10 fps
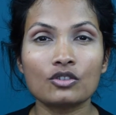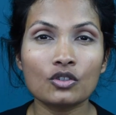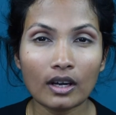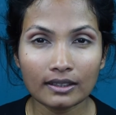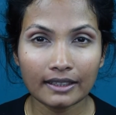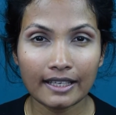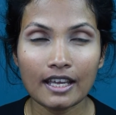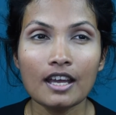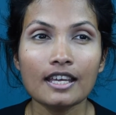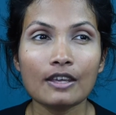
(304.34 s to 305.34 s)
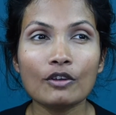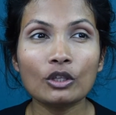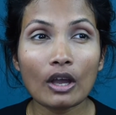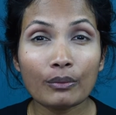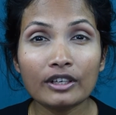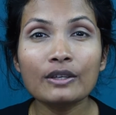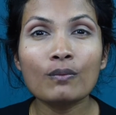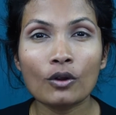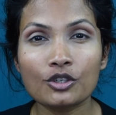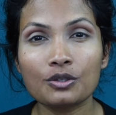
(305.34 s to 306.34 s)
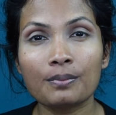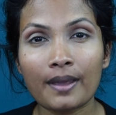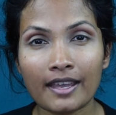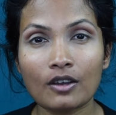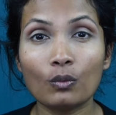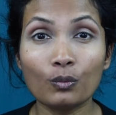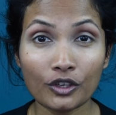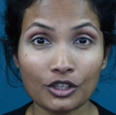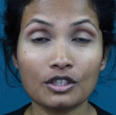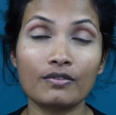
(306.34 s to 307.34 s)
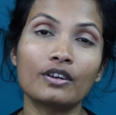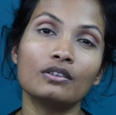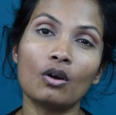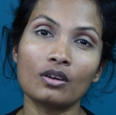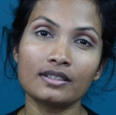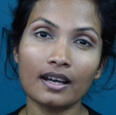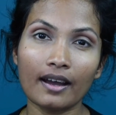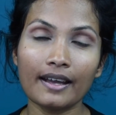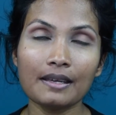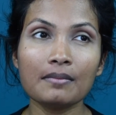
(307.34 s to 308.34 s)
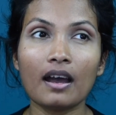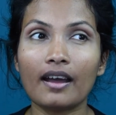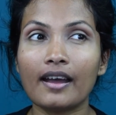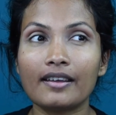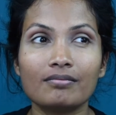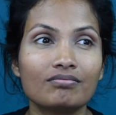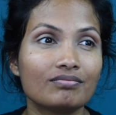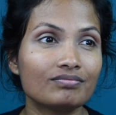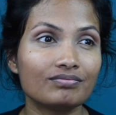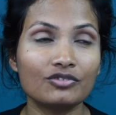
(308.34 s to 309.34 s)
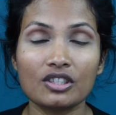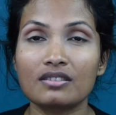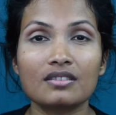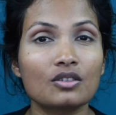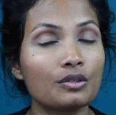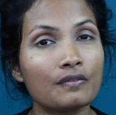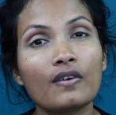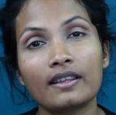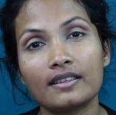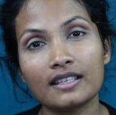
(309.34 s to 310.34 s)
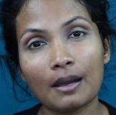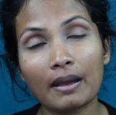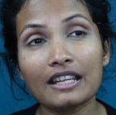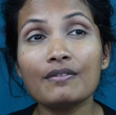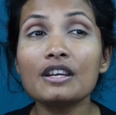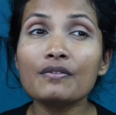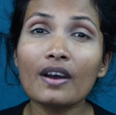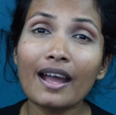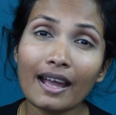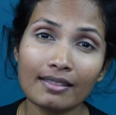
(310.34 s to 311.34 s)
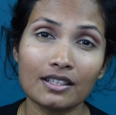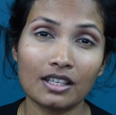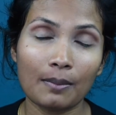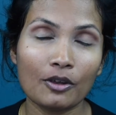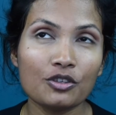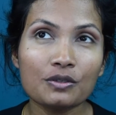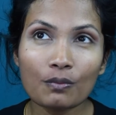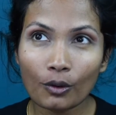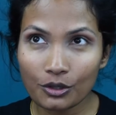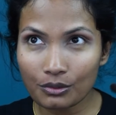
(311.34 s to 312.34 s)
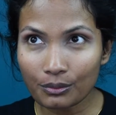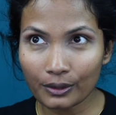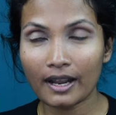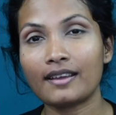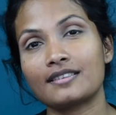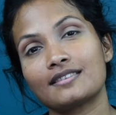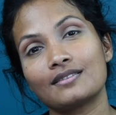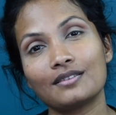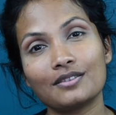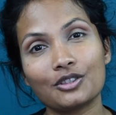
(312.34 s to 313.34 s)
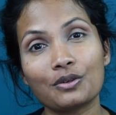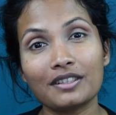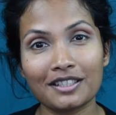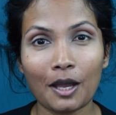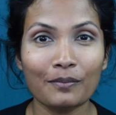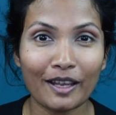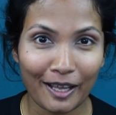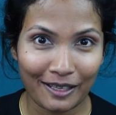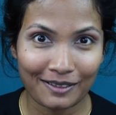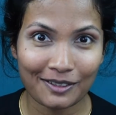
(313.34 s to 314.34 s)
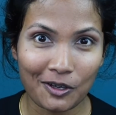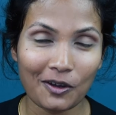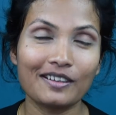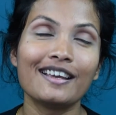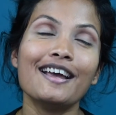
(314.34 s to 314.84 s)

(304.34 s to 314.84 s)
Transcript: struggling, even though I really wanted to make videos for a long time. I just couldn't find the time, and even if I had the time, I just wanted to relax during the time that I got.